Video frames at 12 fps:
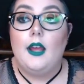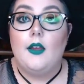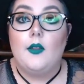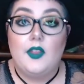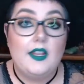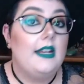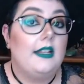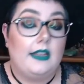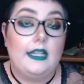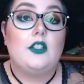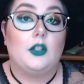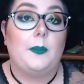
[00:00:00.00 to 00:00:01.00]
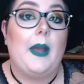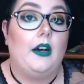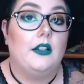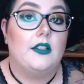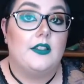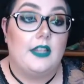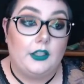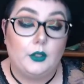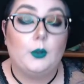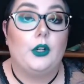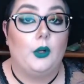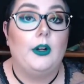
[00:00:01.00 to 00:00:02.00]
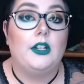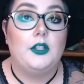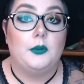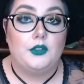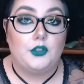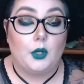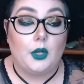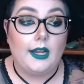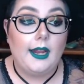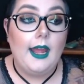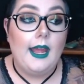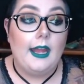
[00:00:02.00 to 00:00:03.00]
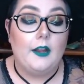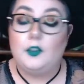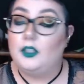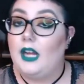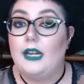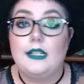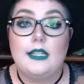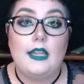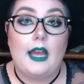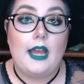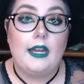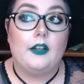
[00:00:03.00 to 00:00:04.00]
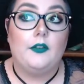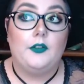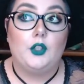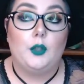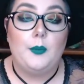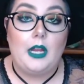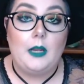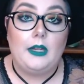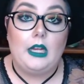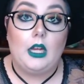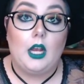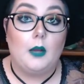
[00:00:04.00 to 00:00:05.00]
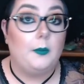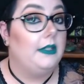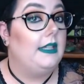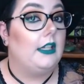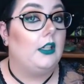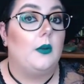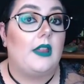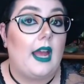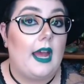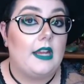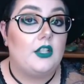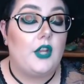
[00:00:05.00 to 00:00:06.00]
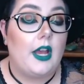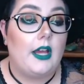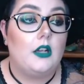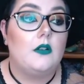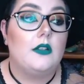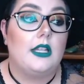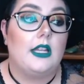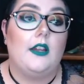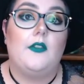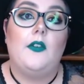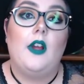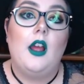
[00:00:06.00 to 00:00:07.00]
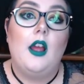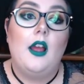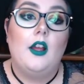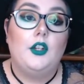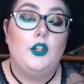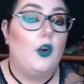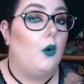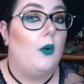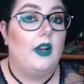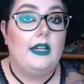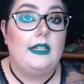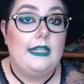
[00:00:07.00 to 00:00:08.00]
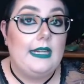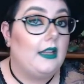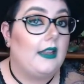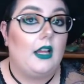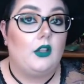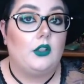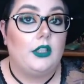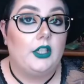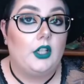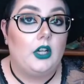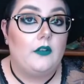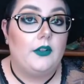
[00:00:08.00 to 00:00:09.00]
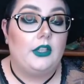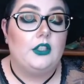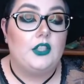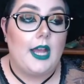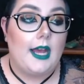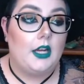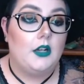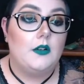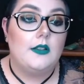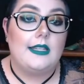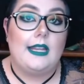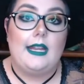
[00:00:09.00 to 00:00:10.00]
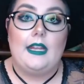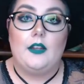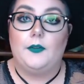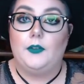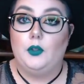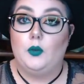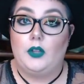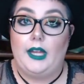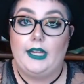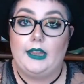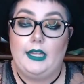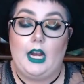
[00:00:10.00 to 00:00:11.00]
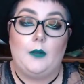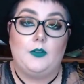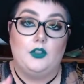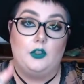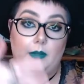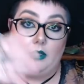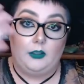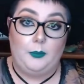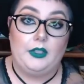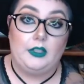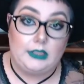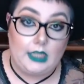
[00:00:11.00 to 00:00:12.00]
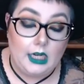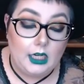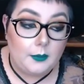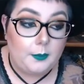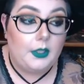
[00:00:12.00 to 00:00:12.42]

these are palettes that you are going to enjoy. If you're not into that, if you're maybe a beginner with eyeshadows, if you don't want to need that learning curve with your shadows, if you like the option to be able to build up,